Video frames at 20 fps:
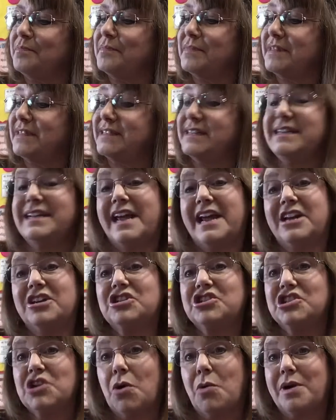Today is
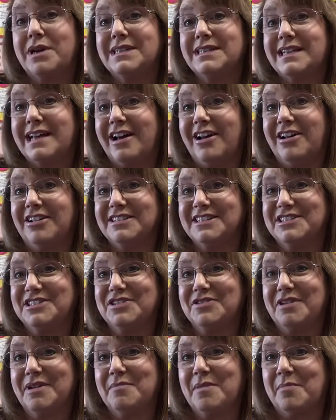show and tell, did you
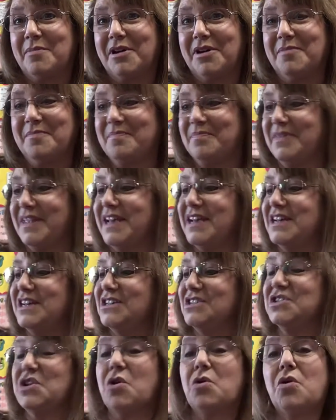remember?
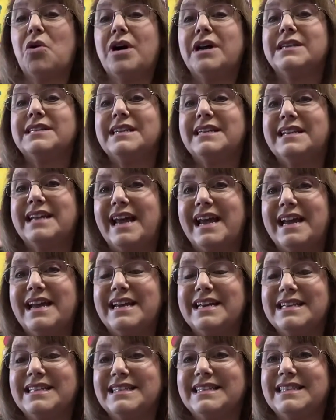So today
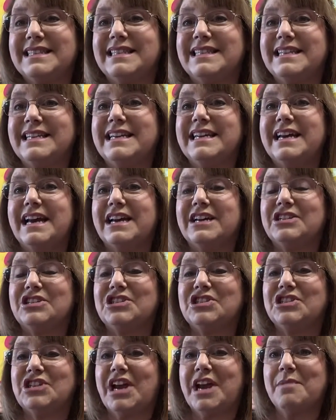is the
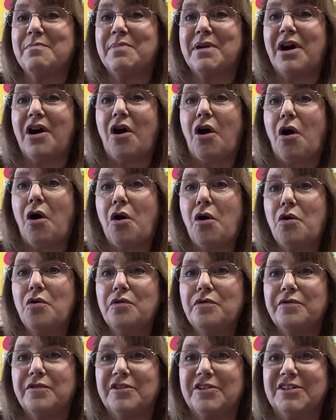shape
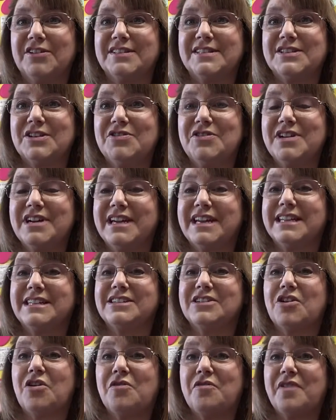oval. So you get to
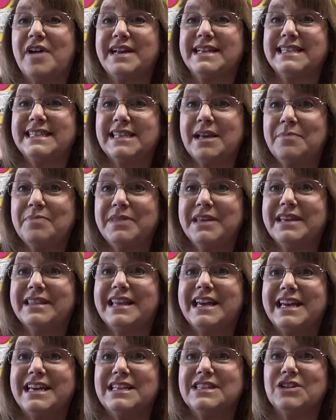go find something
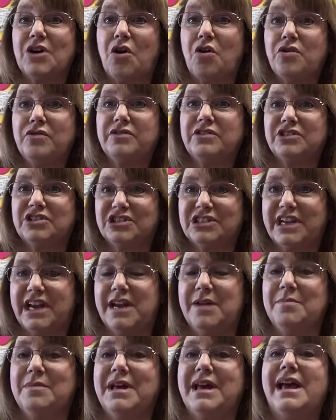that is oval
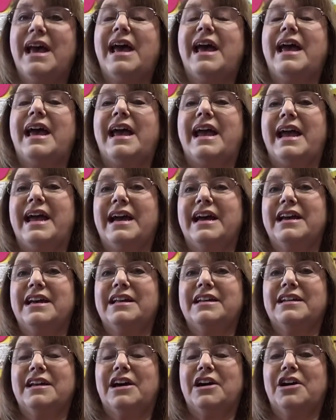shape
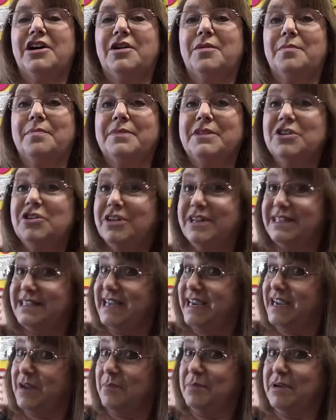and you could
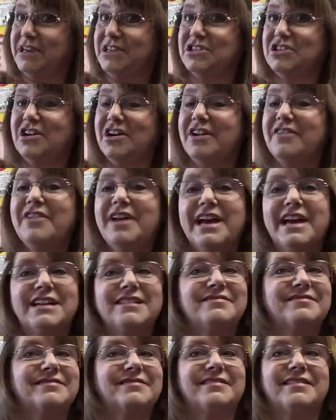take a picture of it
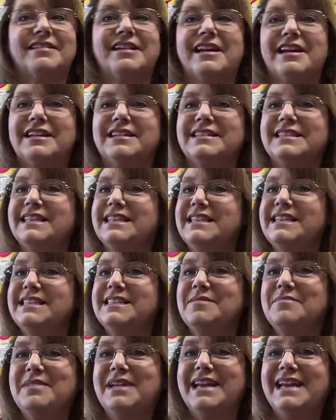and send it
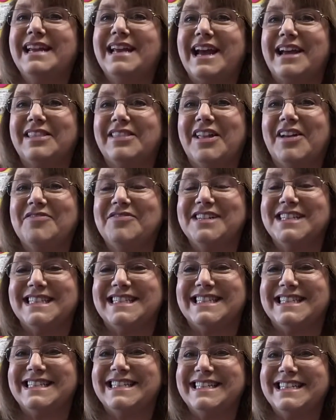to me. I'd love to
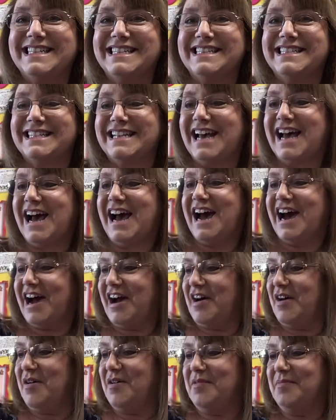see it.
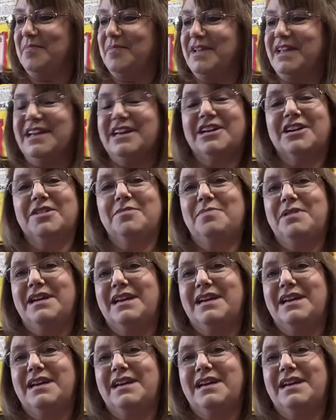It could be